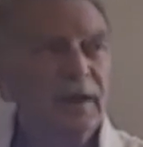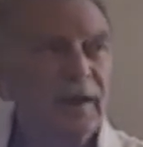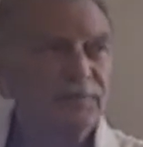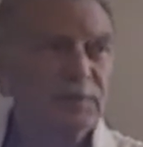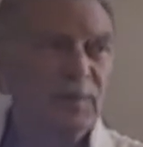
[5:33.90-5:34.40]

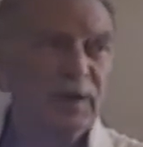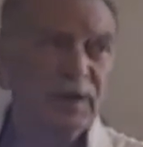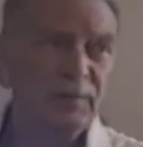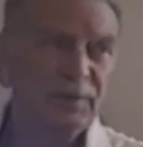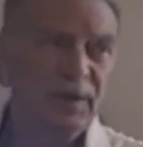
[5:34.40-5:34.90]
after about a
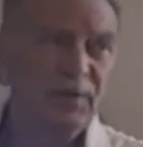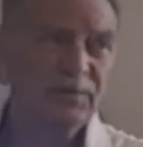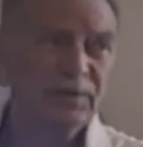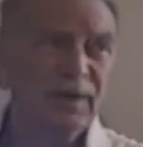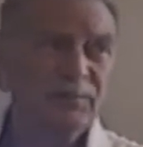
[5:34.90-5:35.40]
couple
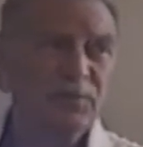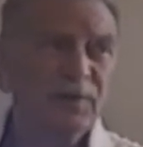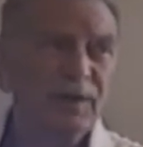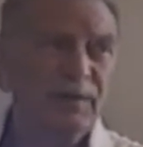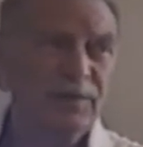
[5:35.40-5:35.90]
hours, it got
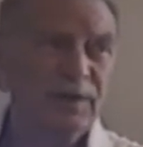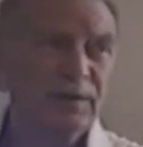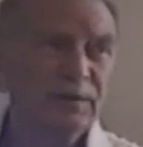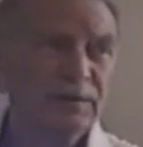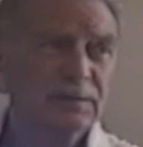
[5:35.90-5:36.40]
pretty heavy.
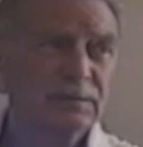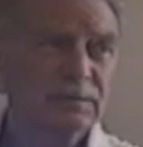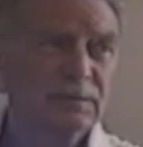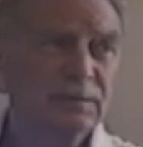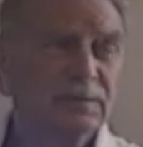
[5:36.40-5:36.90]

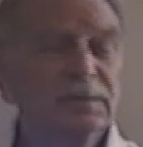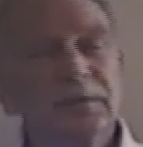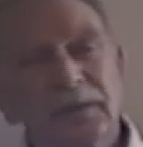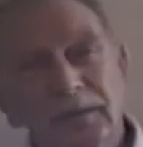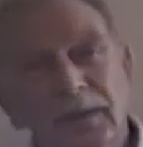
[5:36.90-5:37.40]
And